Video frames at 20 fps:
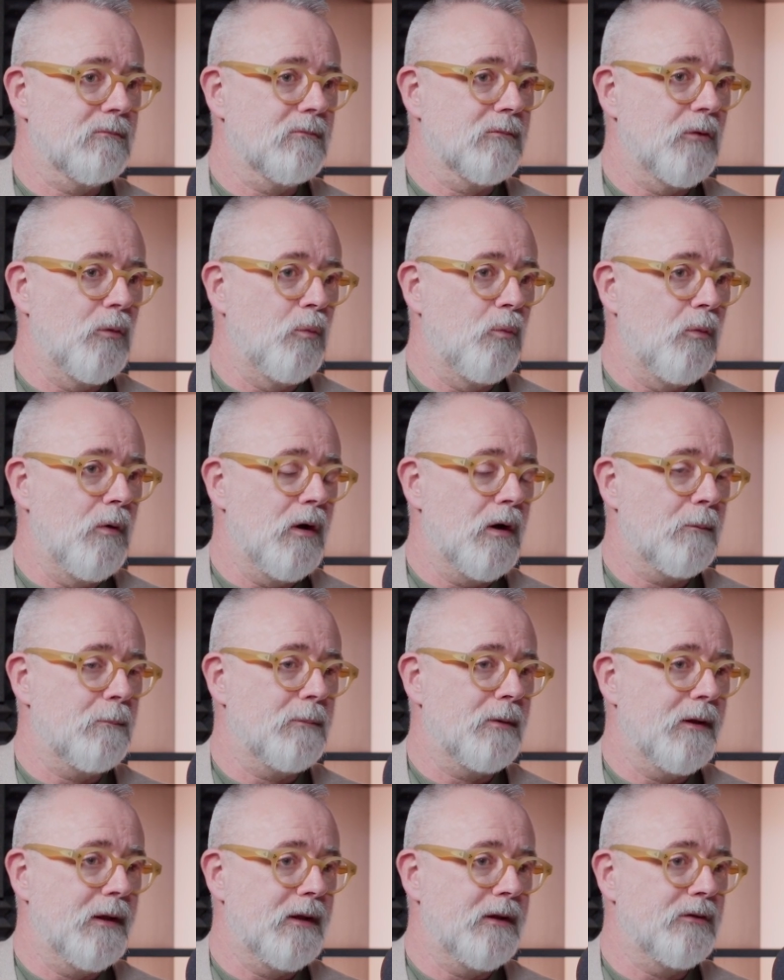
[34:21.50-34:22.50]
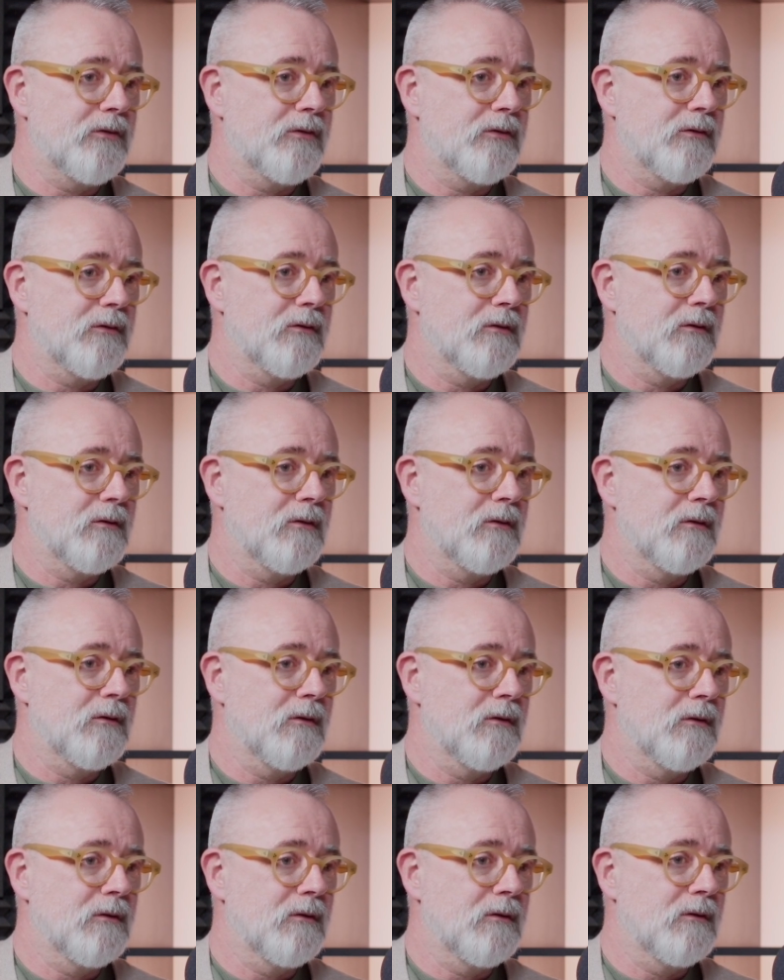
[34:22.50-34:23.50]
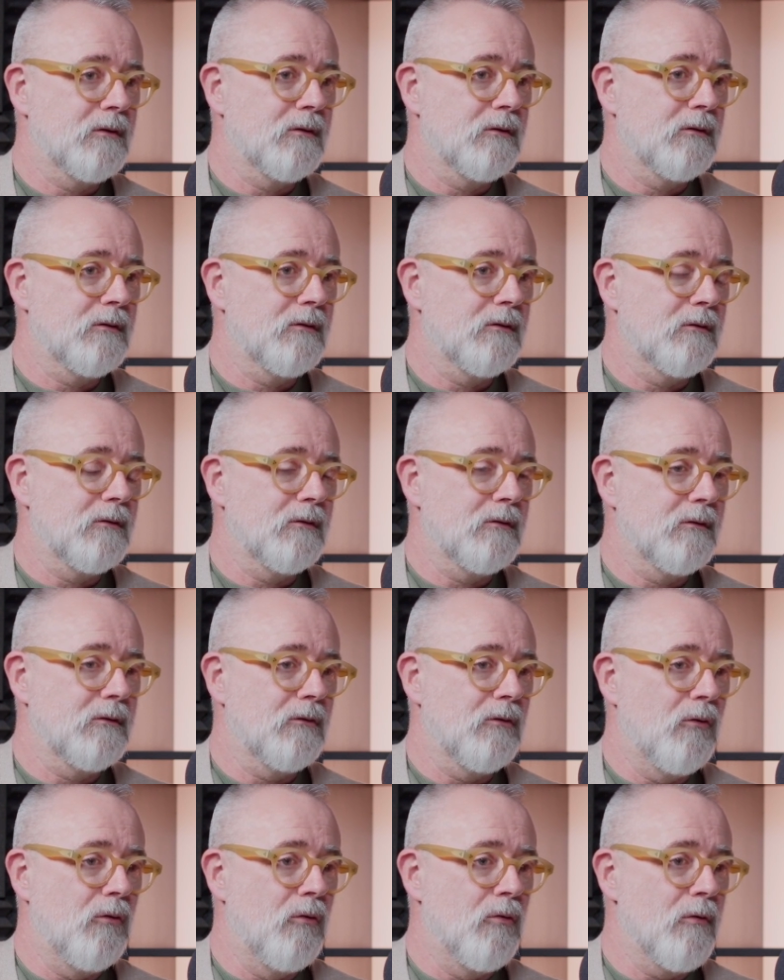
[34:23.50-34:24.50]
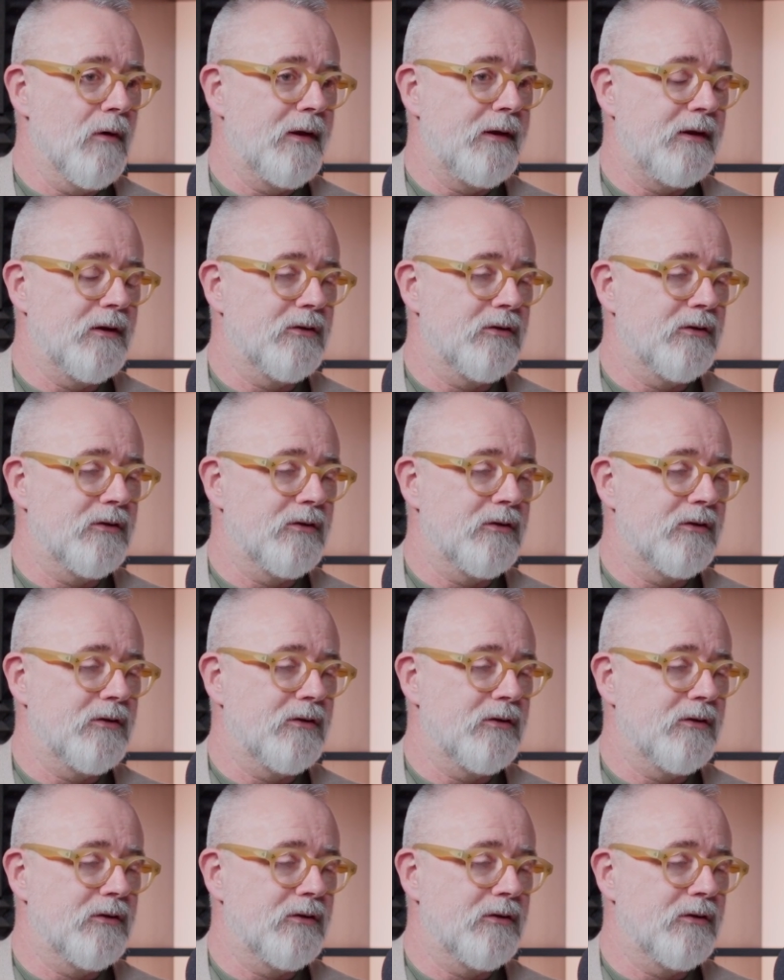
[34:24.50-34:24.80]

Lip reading: the workplace already